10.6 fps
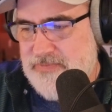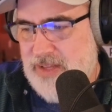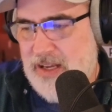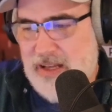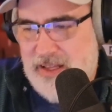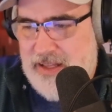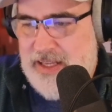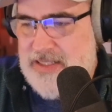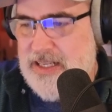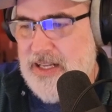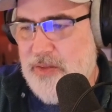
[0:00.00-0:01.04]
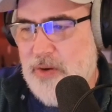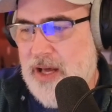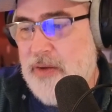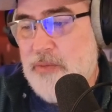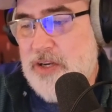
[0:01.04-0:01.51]
He's another one.
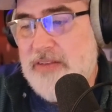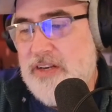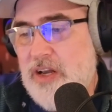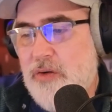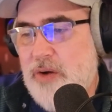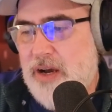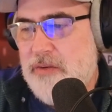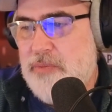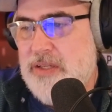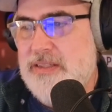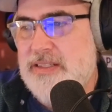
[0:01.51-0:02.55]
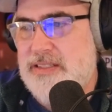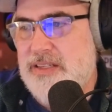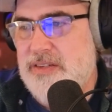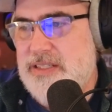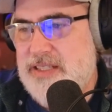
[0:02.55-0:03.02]
I wouldn't even know how to build a
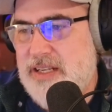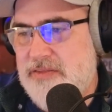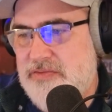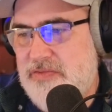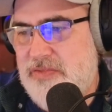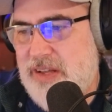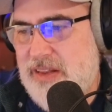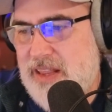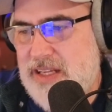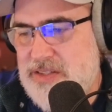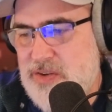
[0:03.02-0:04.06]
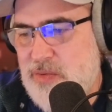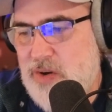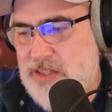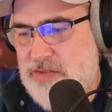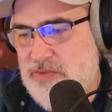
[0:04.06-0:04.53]
series out of fun things to
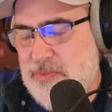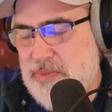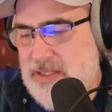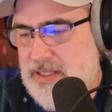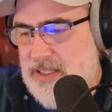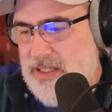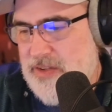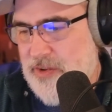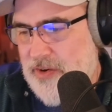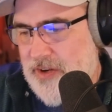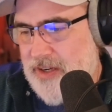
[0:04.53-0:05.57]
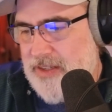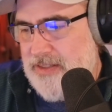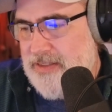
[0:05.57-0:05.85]
watch from Lerner.